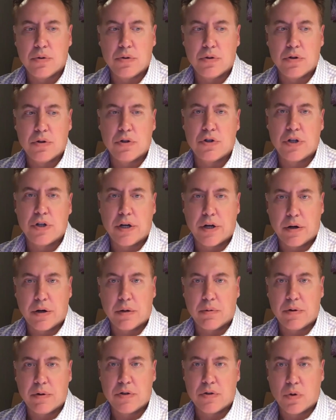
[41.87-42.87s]
to share
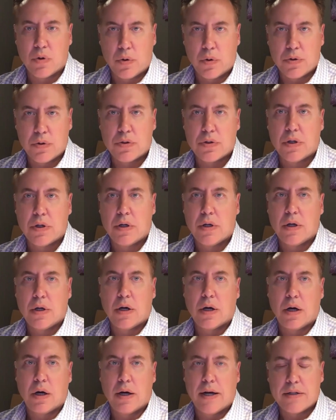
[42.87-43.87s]
the results
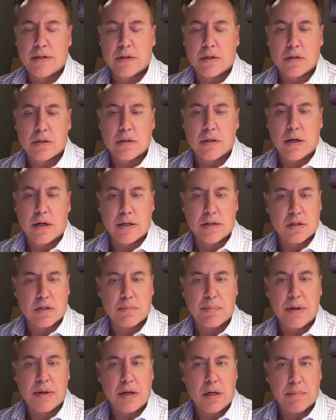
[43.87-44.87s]
as it's
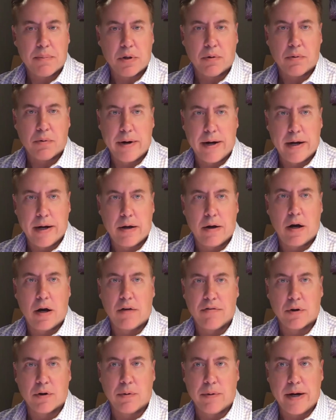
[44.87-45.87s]
picking up the ground
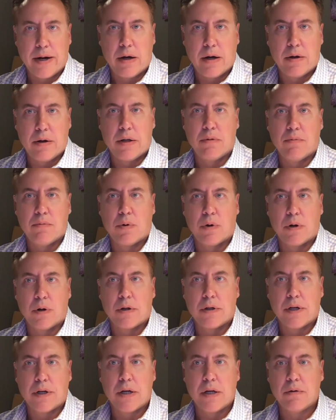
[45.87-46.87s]
off the ground, and
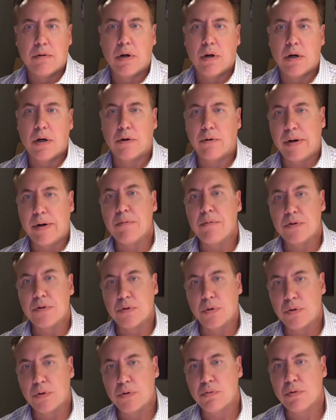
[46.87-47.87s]
we're getting great
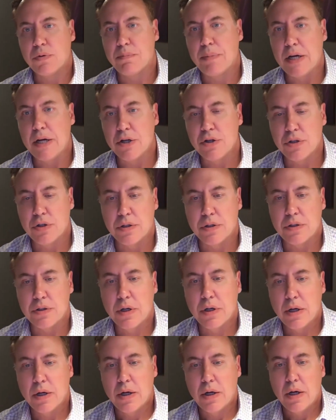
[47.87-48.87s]
results with patients.
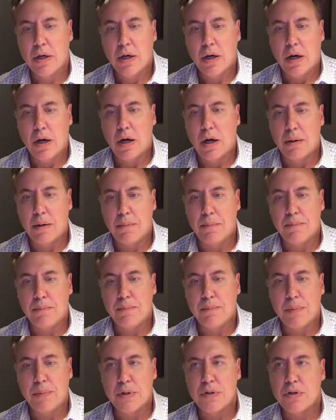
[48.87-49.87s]

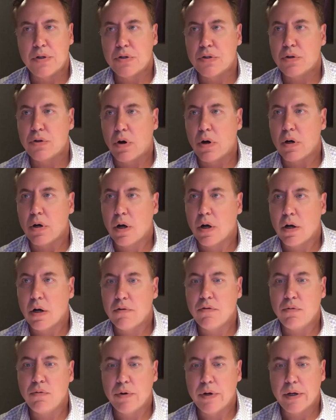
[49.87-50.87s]
But to start
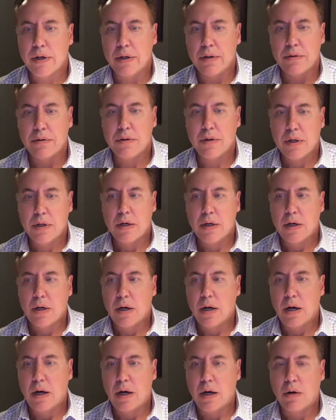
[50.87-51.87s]
off with,
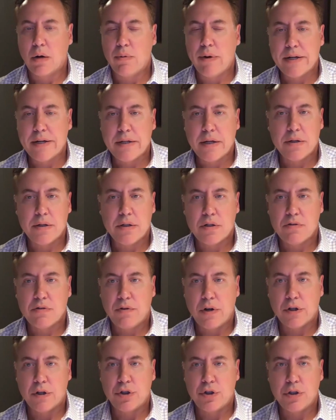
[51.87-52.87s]
erectile
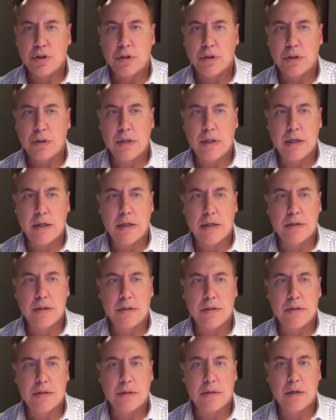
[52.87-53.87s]
dysfunction
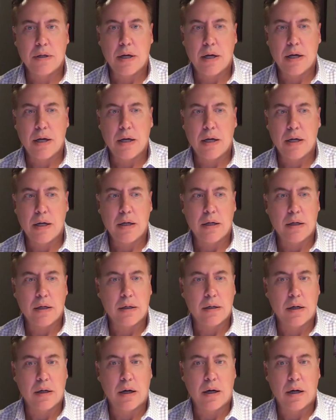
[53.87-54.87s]
is
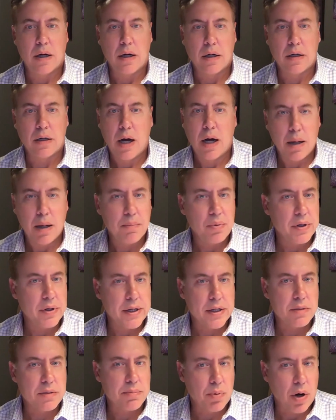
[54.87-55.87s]
a
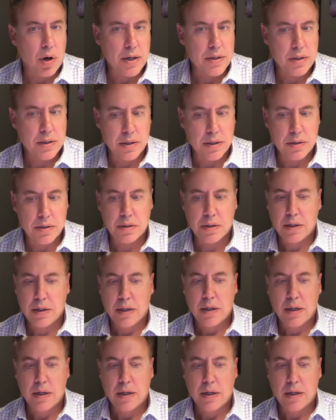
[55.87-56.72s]
complex process.